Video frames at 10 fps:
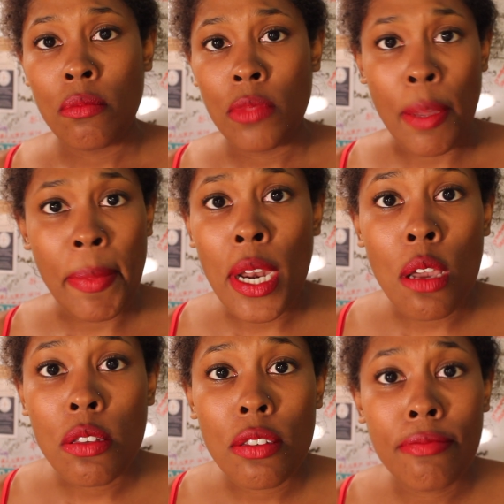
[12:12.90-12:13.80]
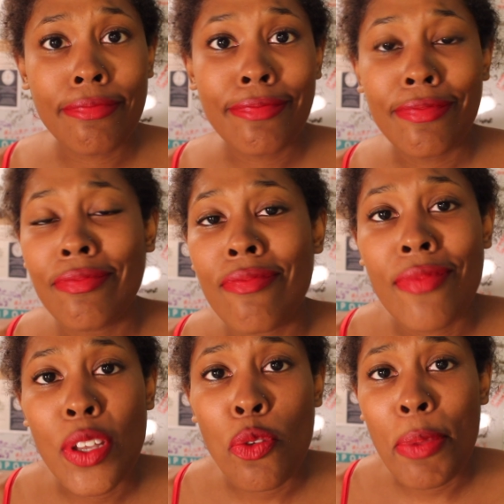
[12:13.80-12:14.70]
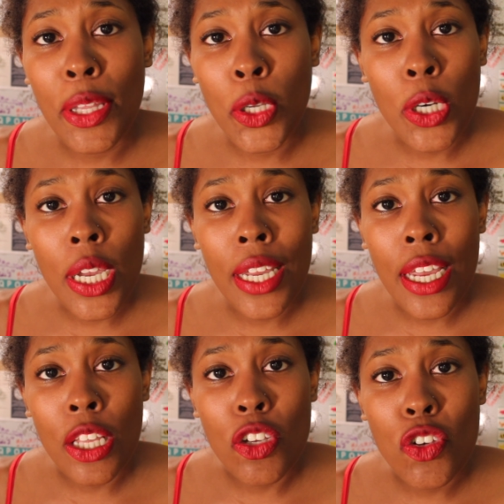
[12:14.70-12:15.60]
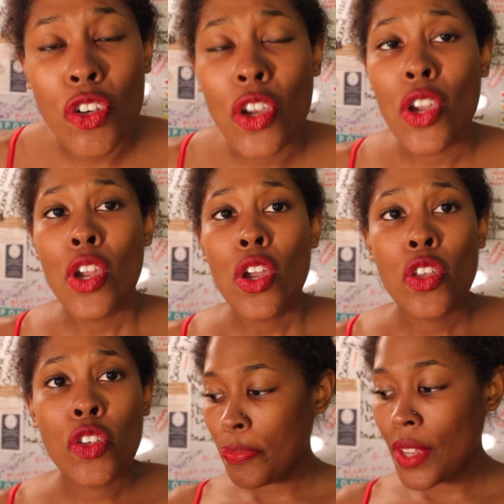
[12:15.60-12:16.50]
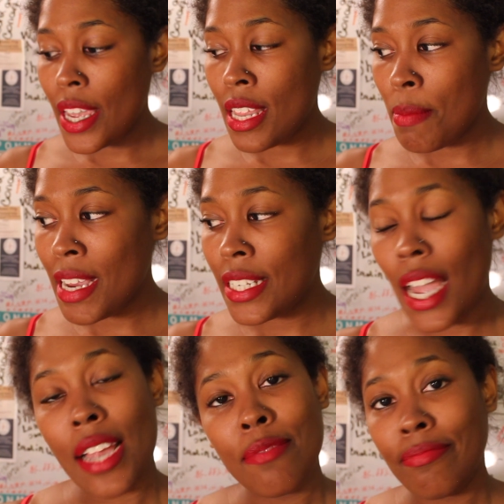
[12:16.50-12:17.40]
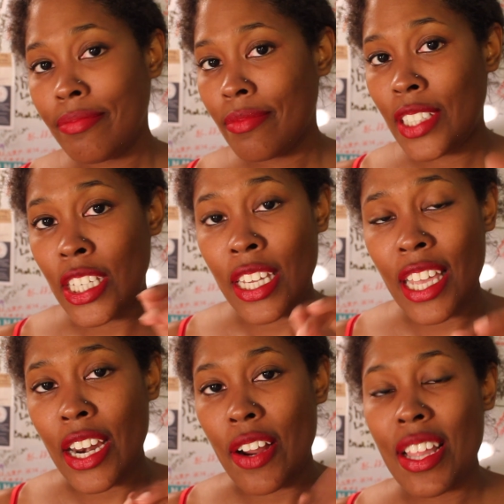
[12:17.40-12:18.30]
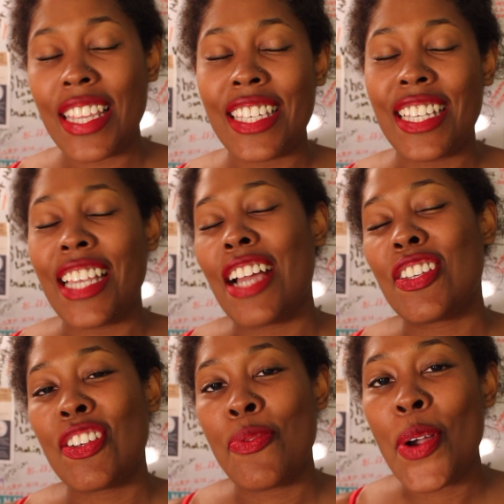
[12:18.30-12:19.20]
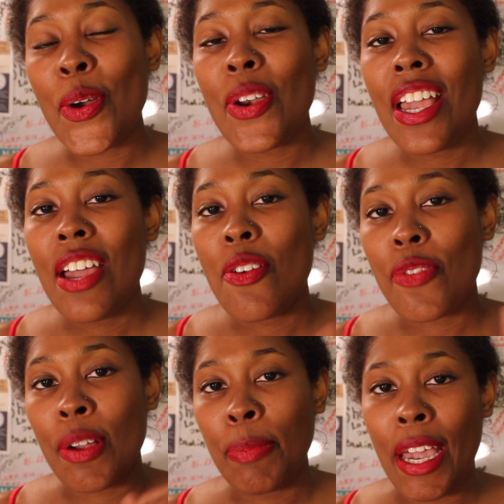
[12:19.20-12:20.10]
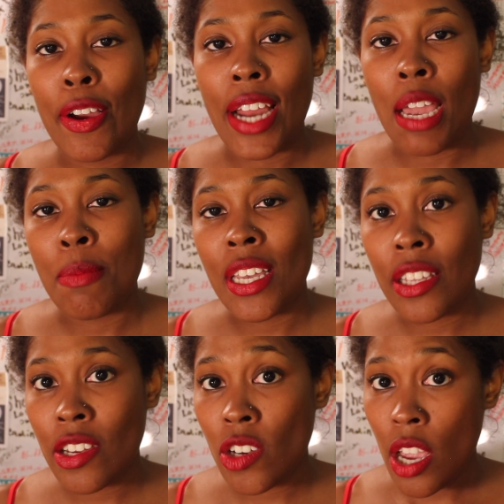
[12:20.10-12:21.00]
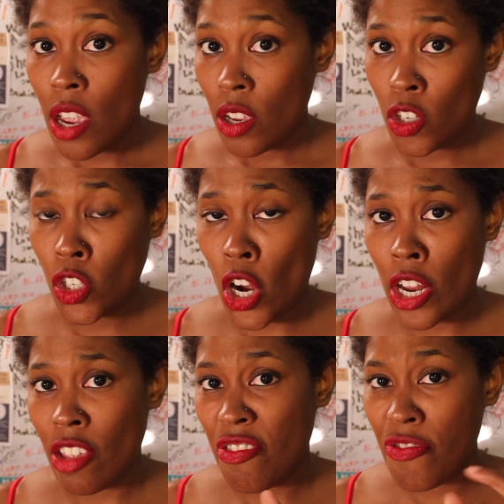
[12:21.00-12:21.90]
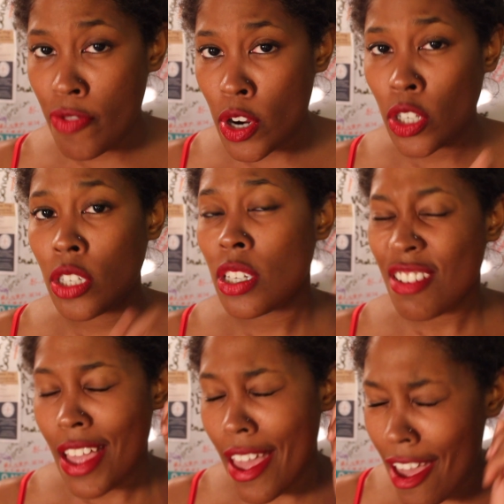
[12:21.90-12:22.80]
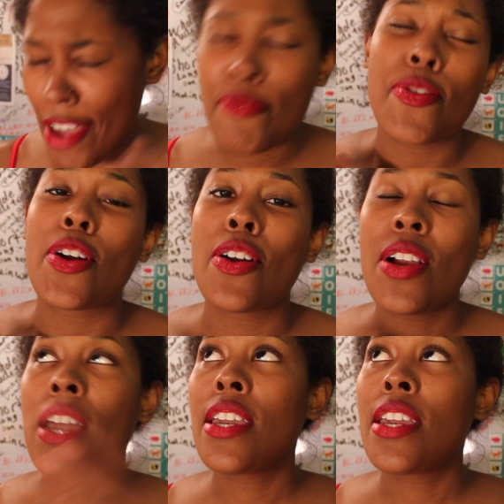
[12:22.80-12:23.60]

something else. We'll be learning in English. So in the meantime, see you later. This is Ashley Rhone from Paradigm English, starting the first ever